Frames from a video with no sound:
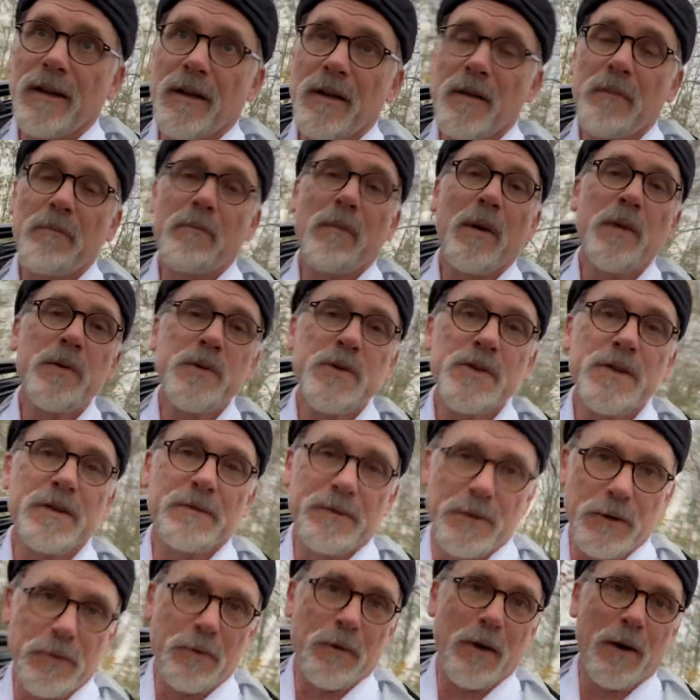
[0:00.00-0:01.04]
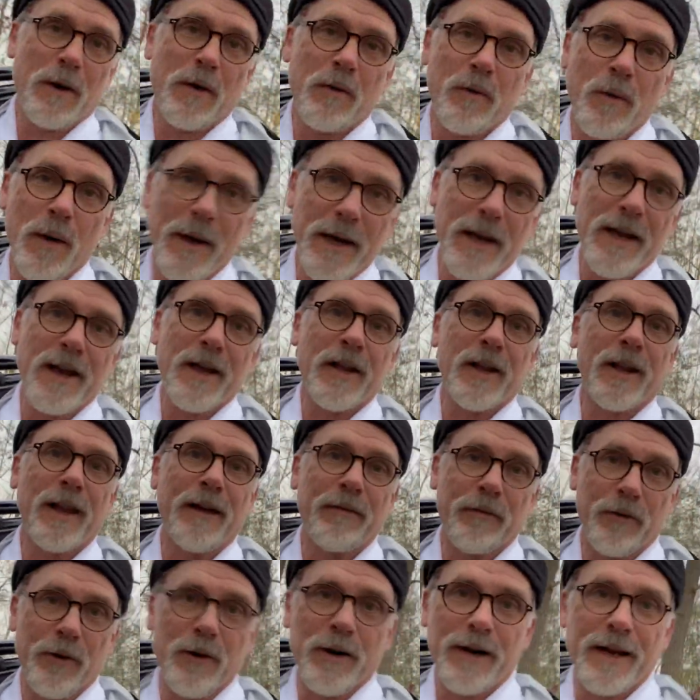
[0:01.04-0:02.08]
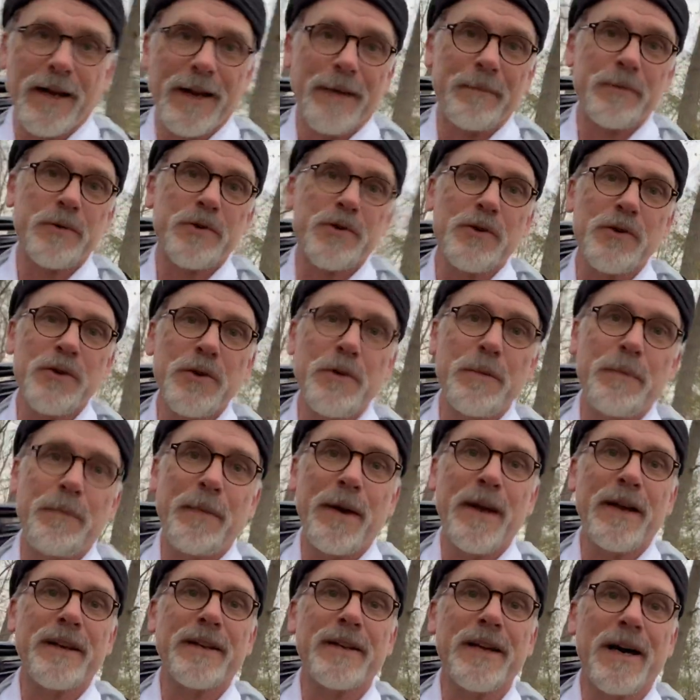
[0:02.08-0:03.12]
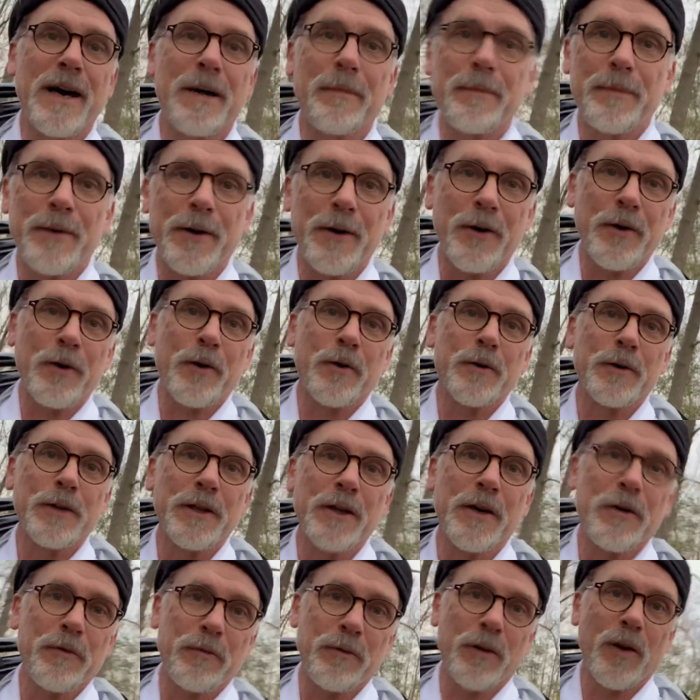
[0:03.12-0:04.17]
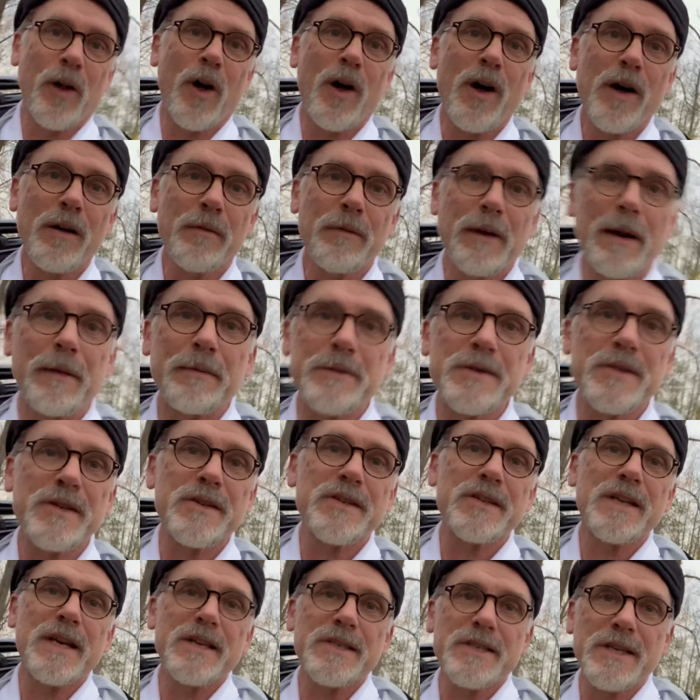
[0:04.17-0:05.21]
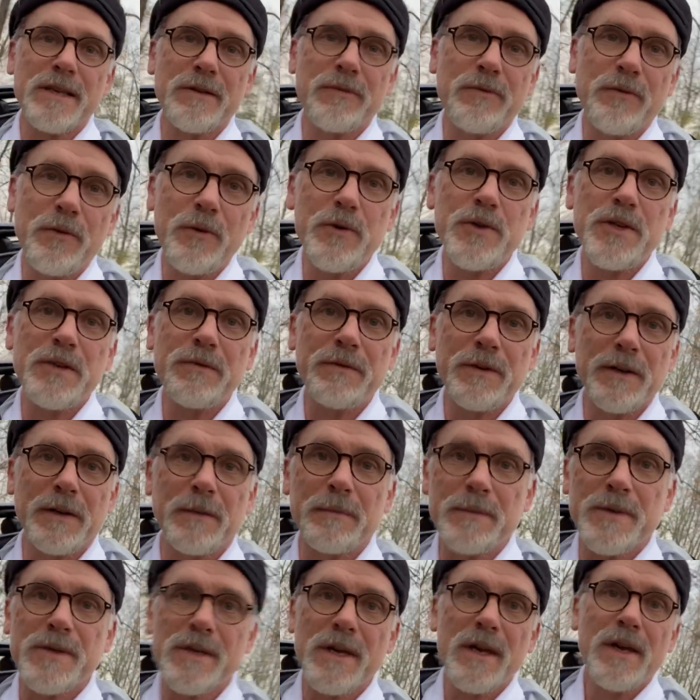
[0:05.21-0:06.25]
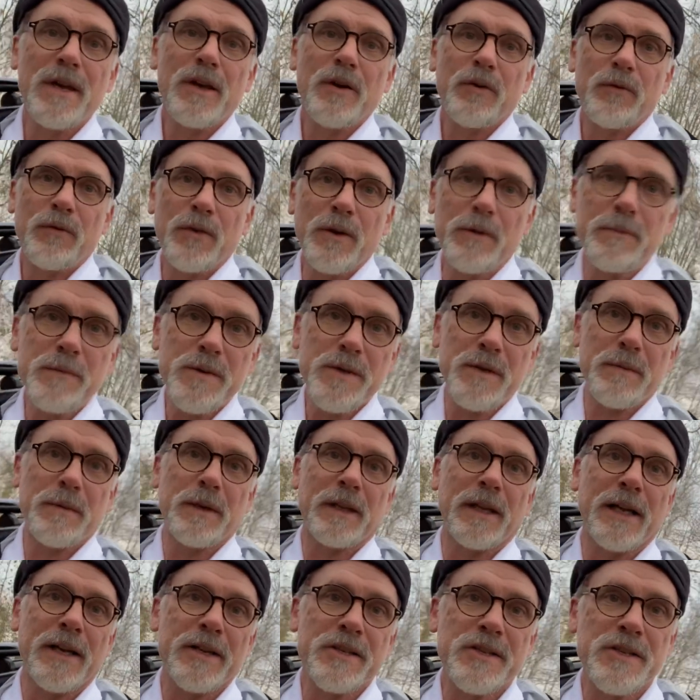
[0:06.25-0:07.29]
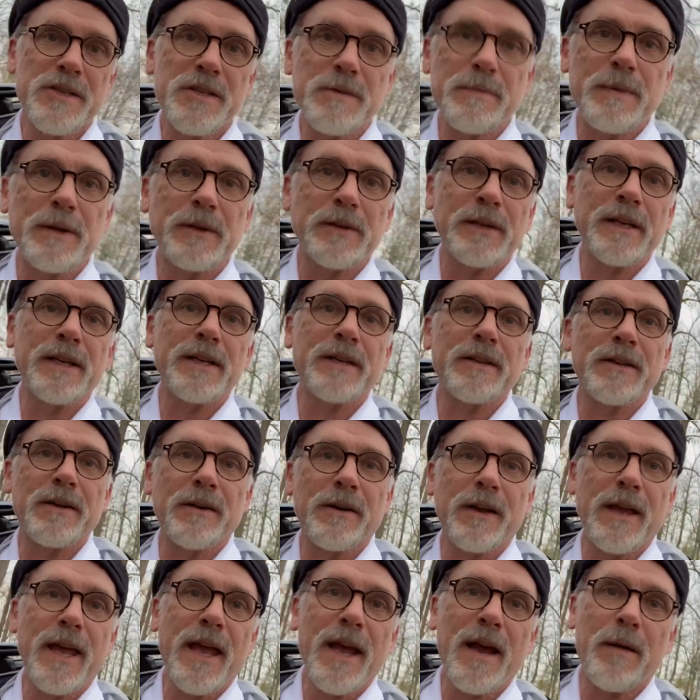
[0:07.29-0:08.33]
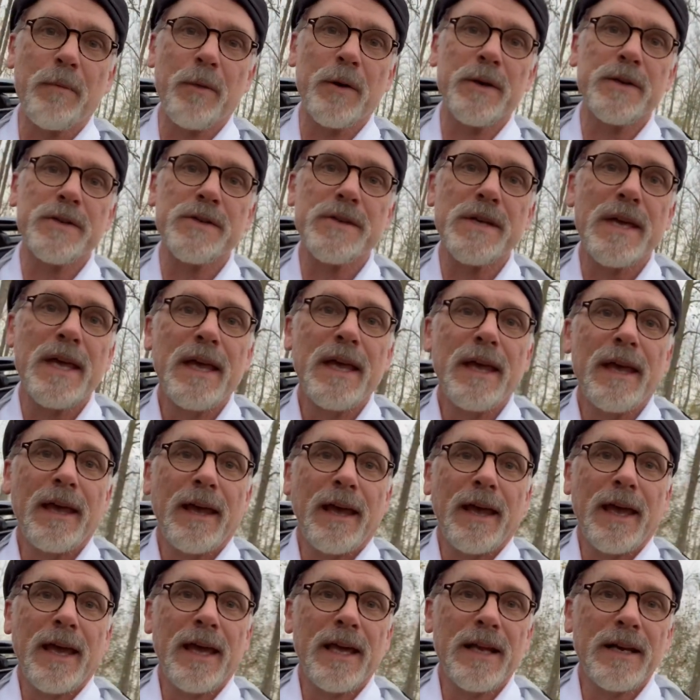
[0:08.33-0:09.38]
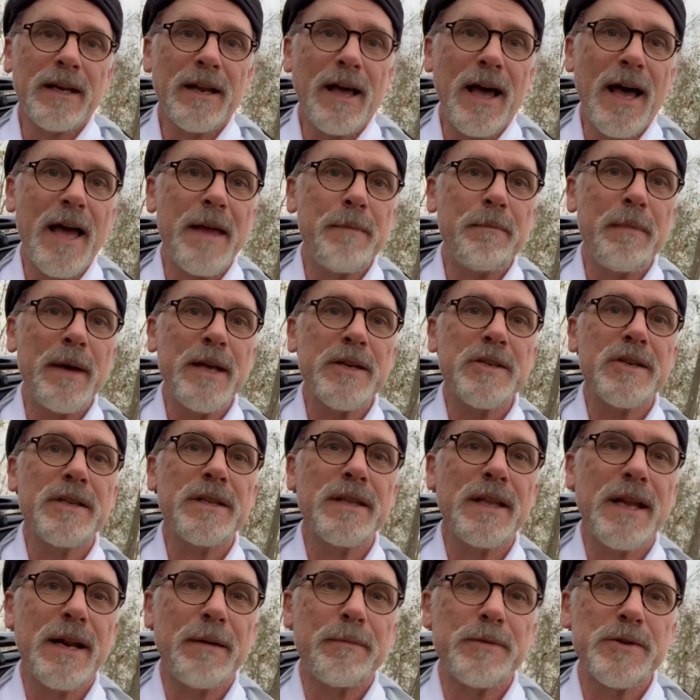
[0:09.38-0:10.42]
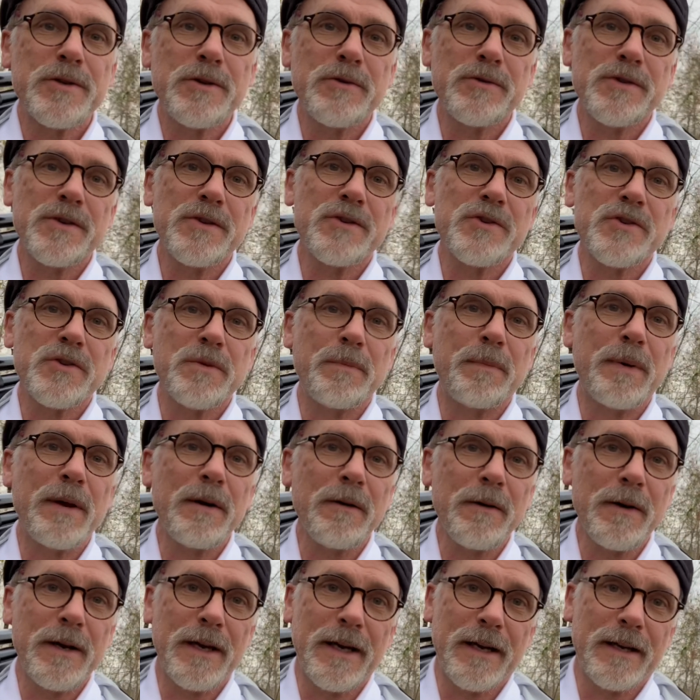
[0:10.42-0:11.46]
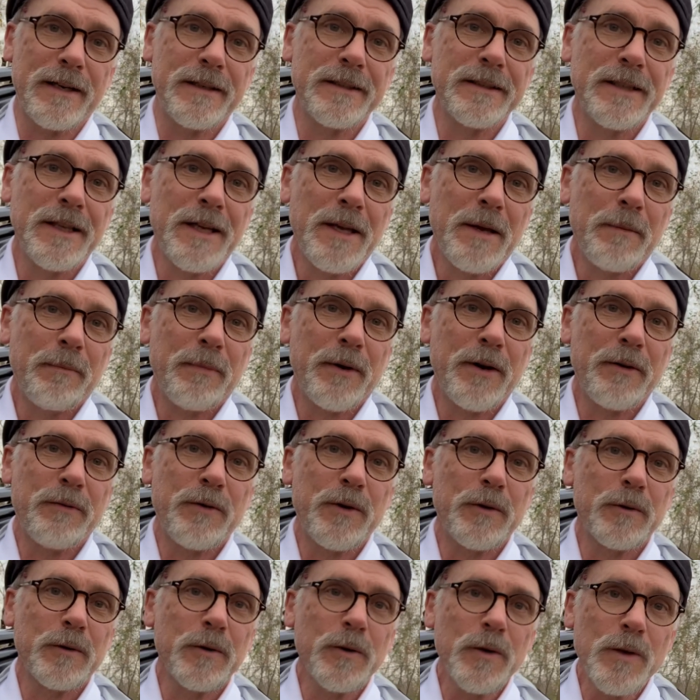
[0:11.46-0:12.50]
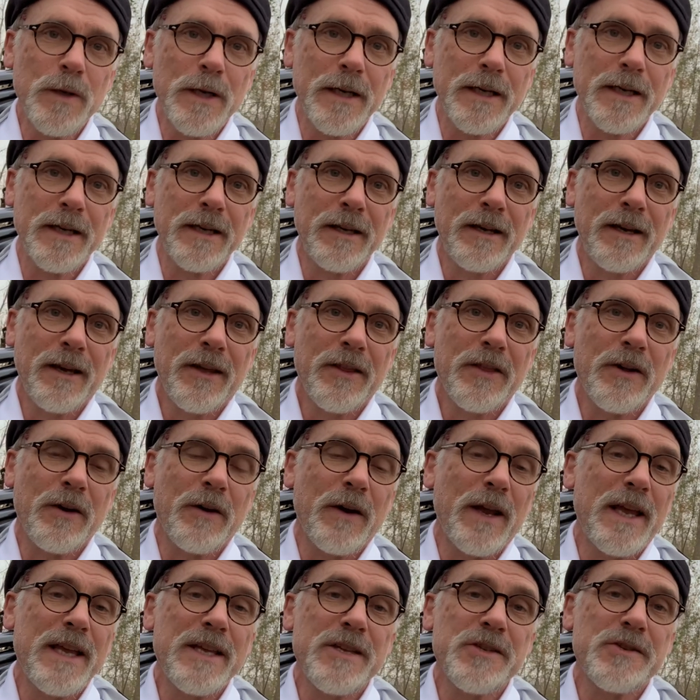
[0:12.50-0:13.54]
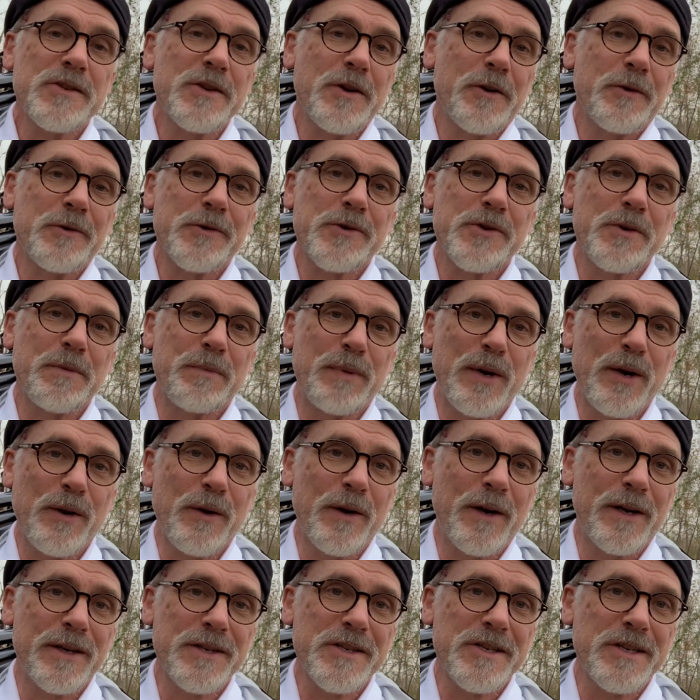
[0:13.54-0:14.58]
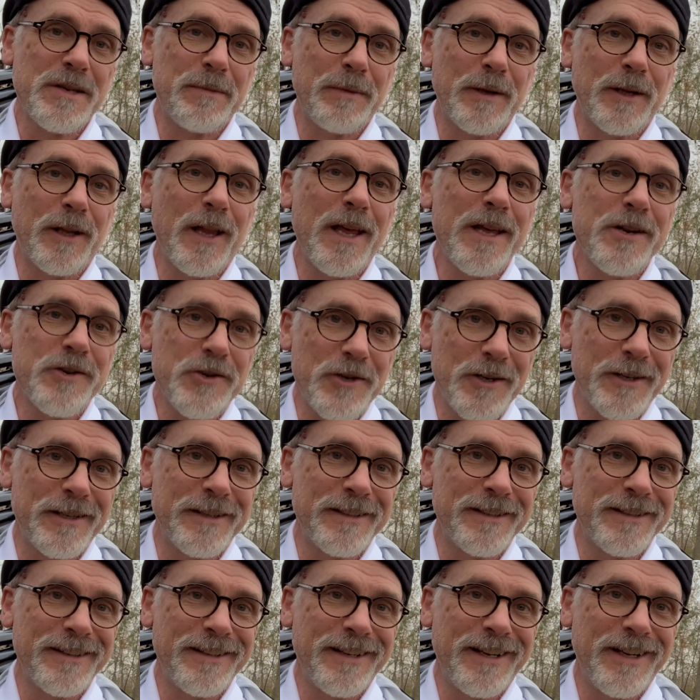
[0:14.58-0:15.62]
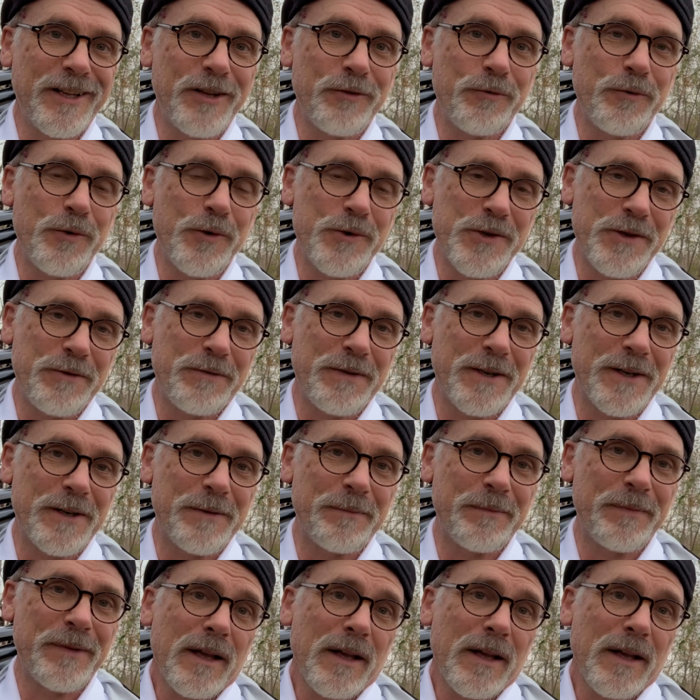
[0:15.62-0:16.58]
Most of you are quite clever, and I'm sure you picked up in an earlier vlog when I was discussing Fujifilm's film simulations built into their cameras. And I mentioned that I was using Superia, but if you look, there is no Superia simulation in the Fujifilm.